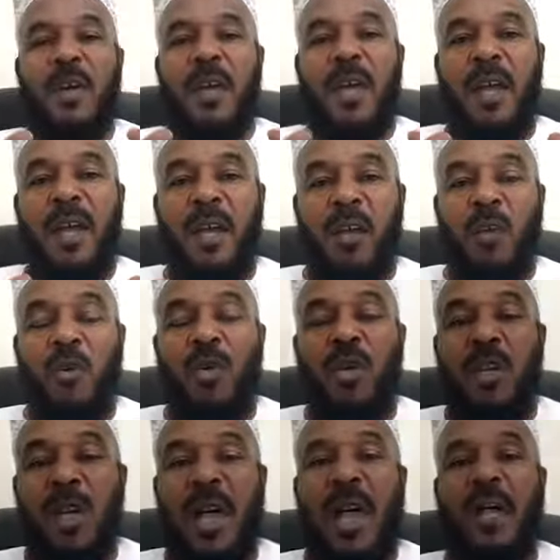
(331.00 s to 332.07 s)
a
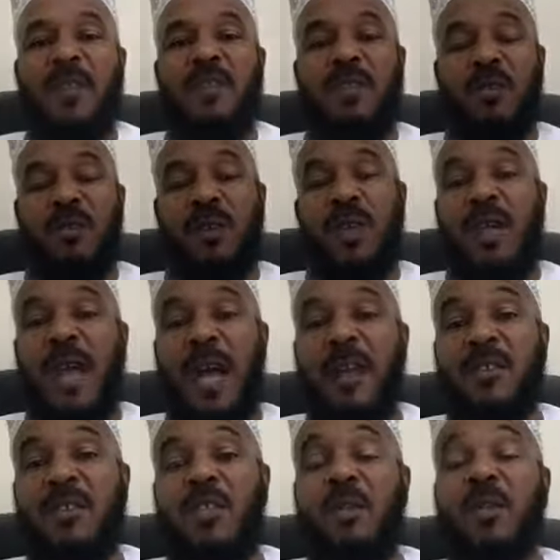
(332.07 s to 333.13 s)
good answer, an
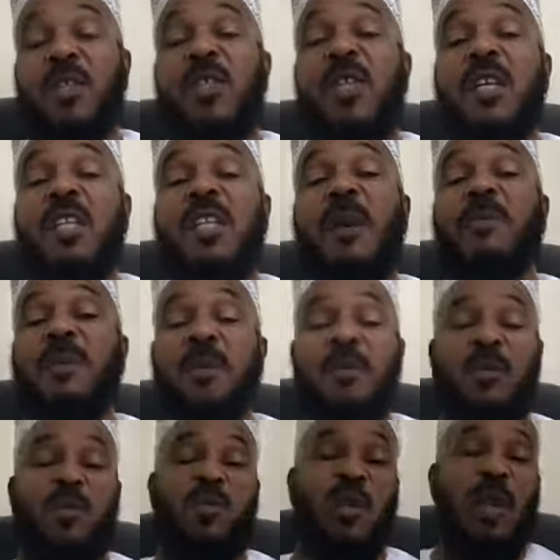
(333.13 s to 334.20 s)
answer which is
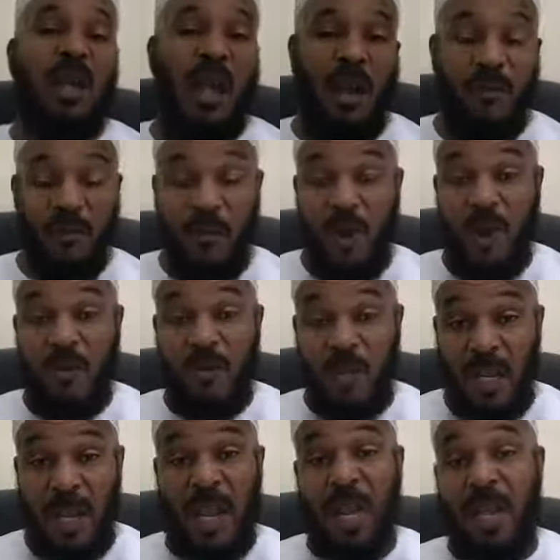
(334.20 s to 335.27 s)
acceptable to Allah for our
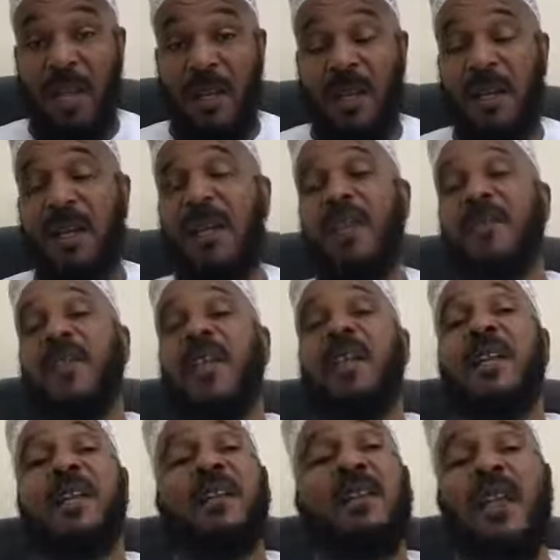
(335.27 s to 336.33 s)
Salah,
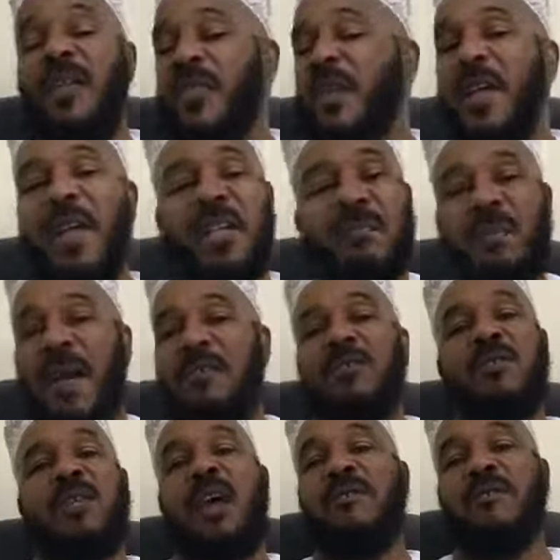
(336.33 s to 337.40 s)
then nothing else
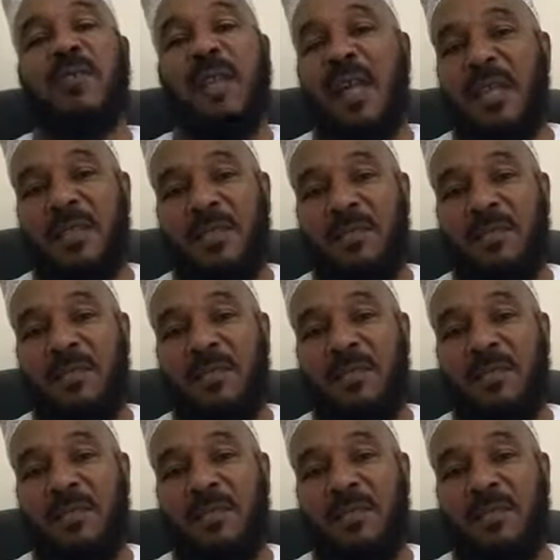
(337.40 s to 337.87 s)
matters after that.